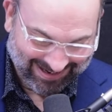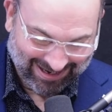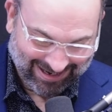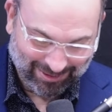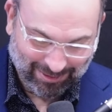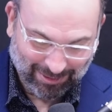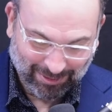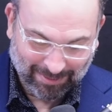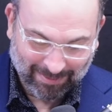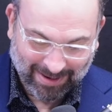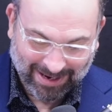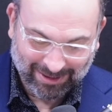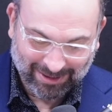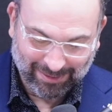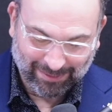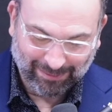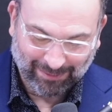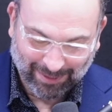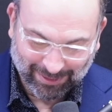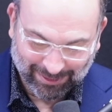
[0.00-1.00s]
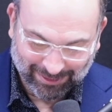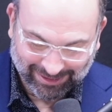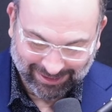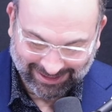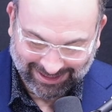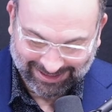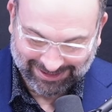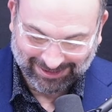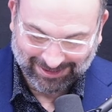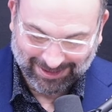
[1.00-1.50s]
A quick reminder to follow the
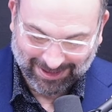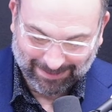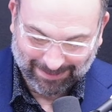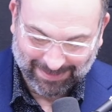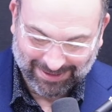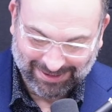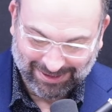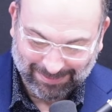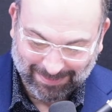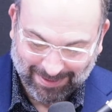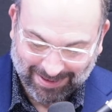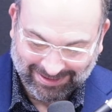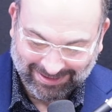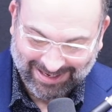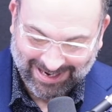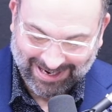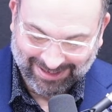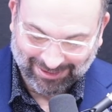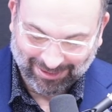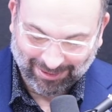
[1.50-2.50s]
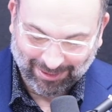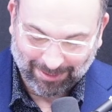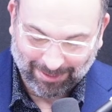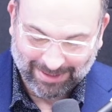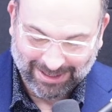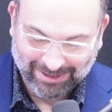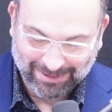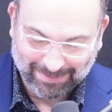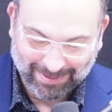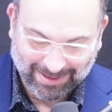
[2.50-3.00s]
Let's Talk Business podcast on all
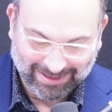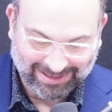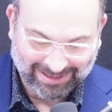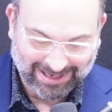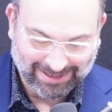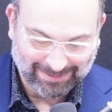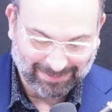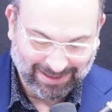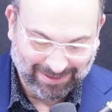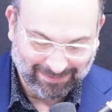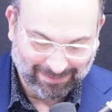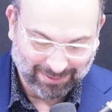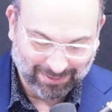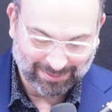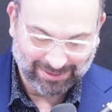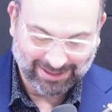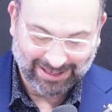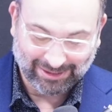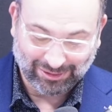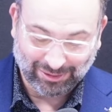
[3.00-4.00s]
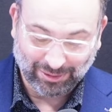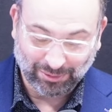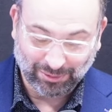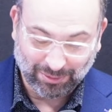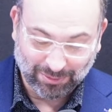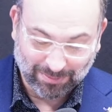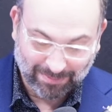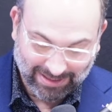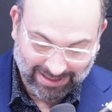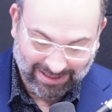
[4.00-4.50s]
major podcast platforms and
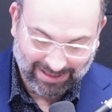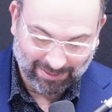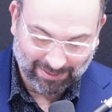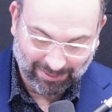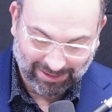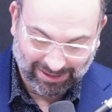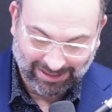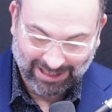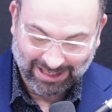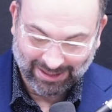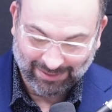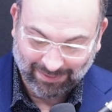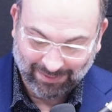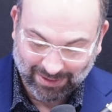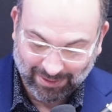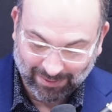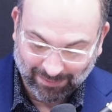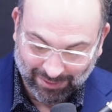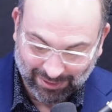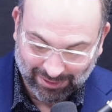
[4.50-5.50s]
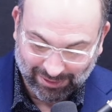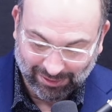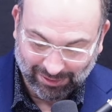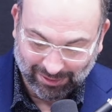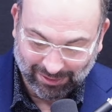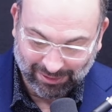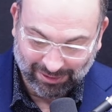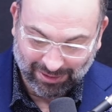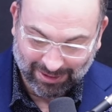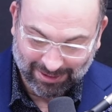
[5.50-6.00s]
social media where you can catch video versions of
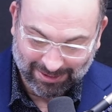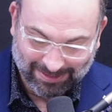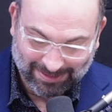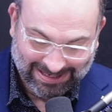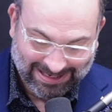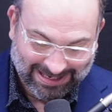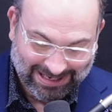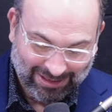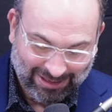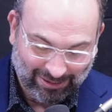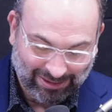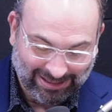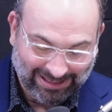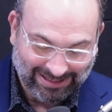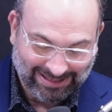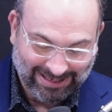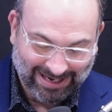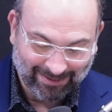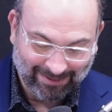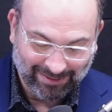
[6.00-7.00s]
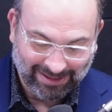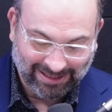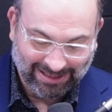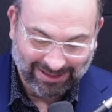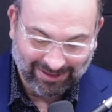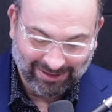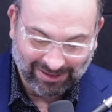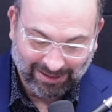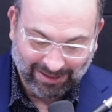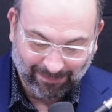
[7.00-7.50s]
the show. You can get to everything
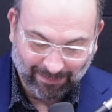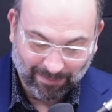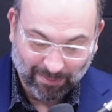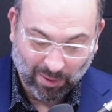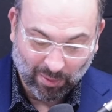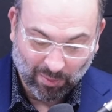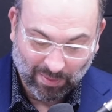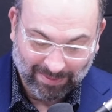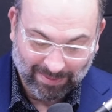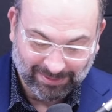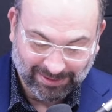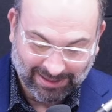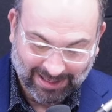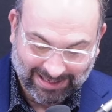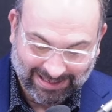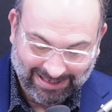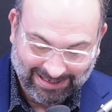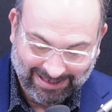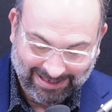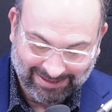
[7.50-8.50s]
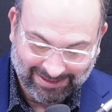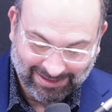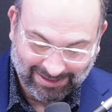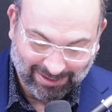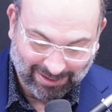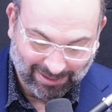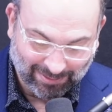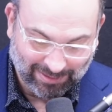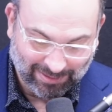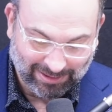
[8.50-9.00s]
easily from our website at
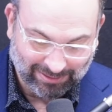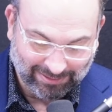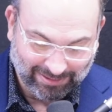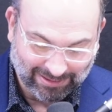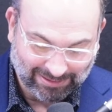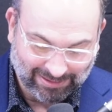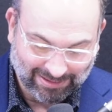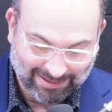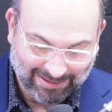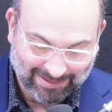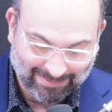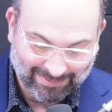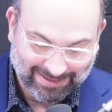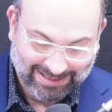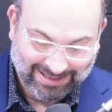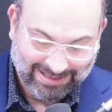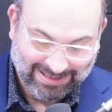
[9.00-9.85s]
satalkradio.com.